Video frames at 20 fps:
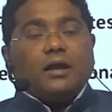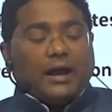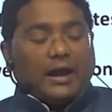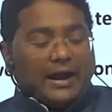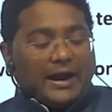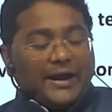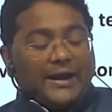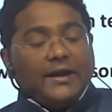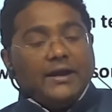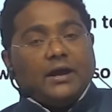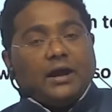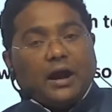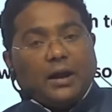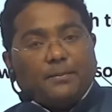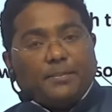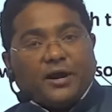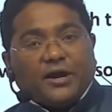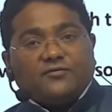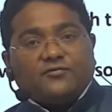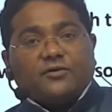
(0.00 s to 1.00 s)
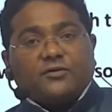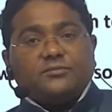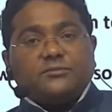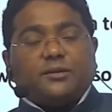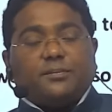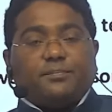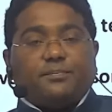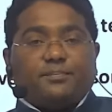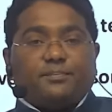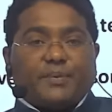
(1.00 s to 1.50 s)
and apart from the
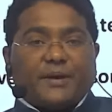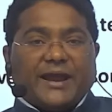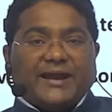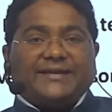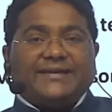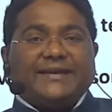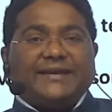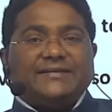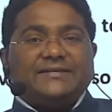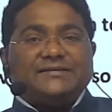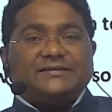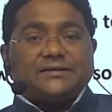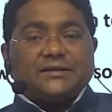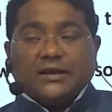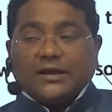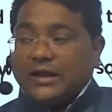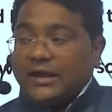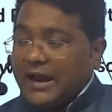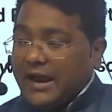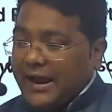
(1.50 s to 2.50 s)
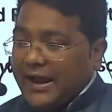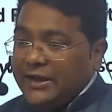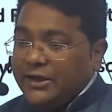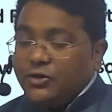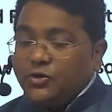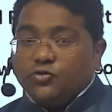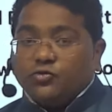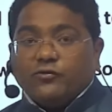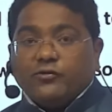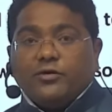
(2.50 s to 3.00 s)
practice, and
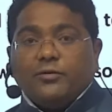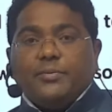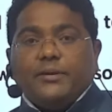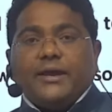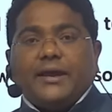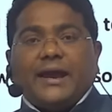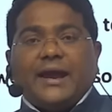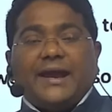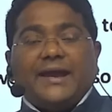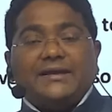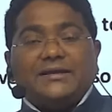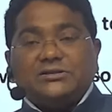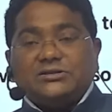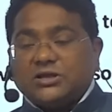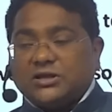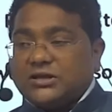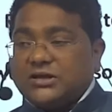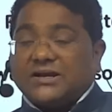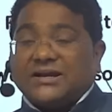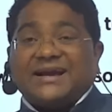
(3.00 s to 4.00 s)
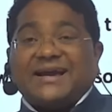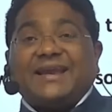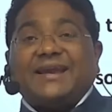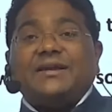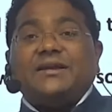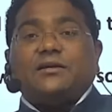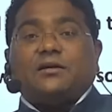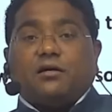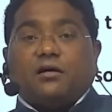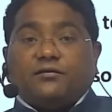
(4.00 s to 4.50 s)
you will be adding the
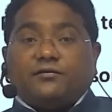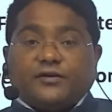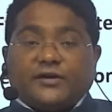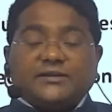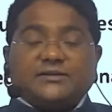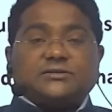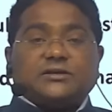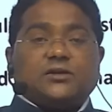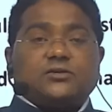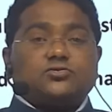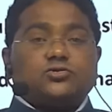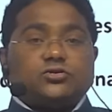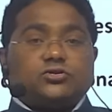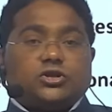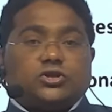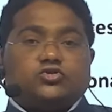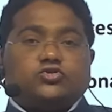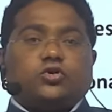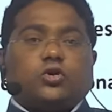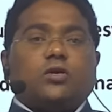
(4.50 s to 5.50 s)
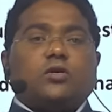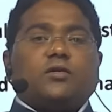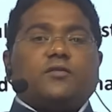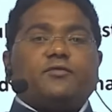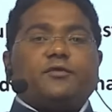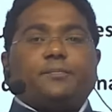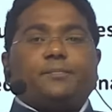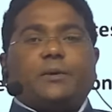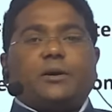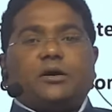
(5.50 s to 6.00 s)
current affairs also in the
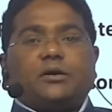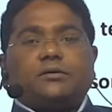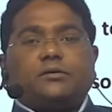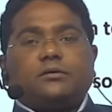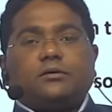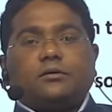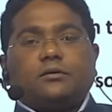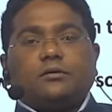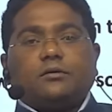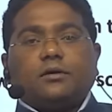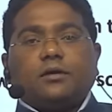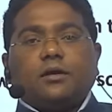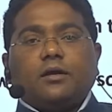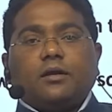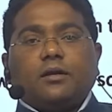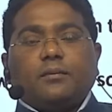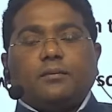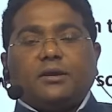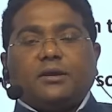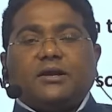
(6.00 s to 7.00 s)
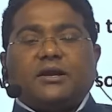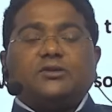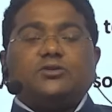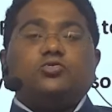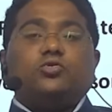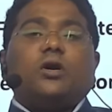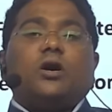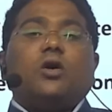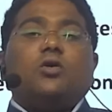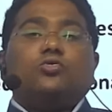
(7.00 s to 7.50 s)
geography part, because
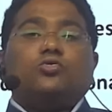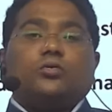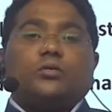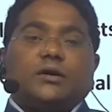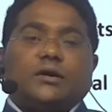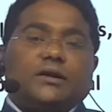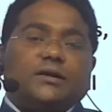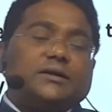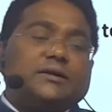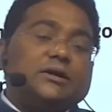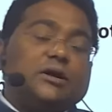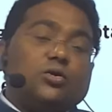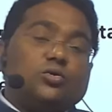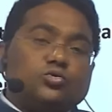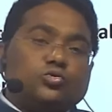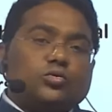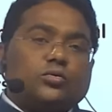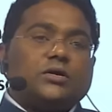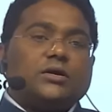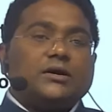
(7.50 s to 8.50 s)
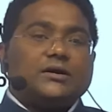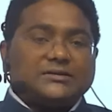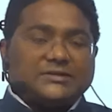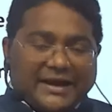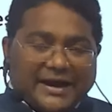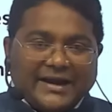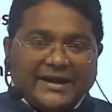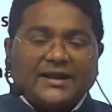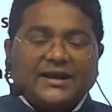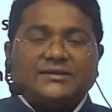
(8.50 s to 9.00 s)
you have to read Down to Earth
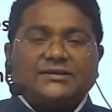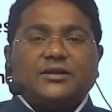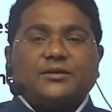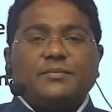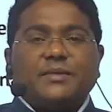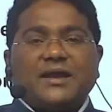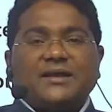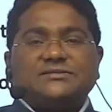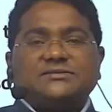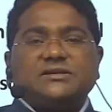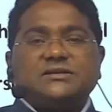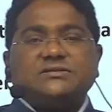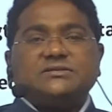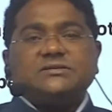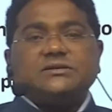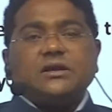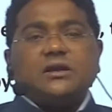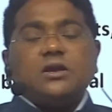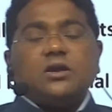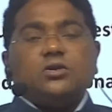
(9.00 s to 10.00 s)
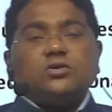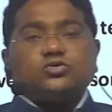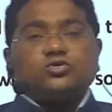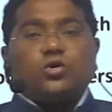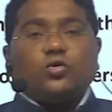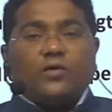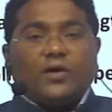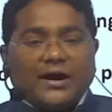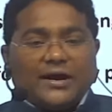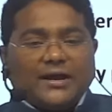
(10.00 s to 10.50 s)
and other magazines. So
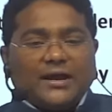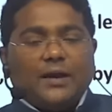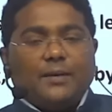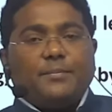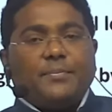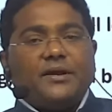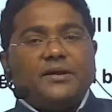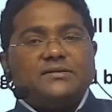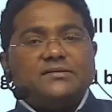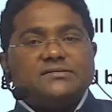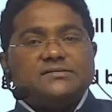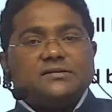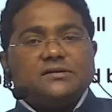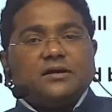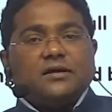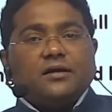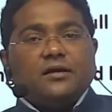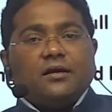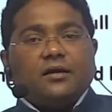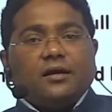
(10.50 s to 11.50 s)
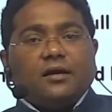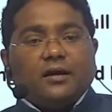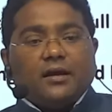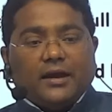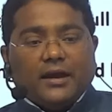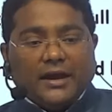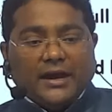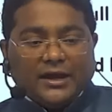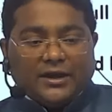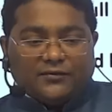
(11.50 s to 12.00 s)
what happens?
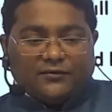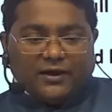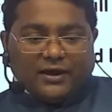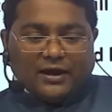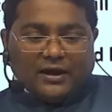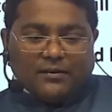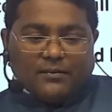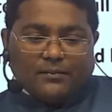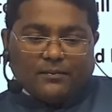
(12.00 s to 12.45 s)
It will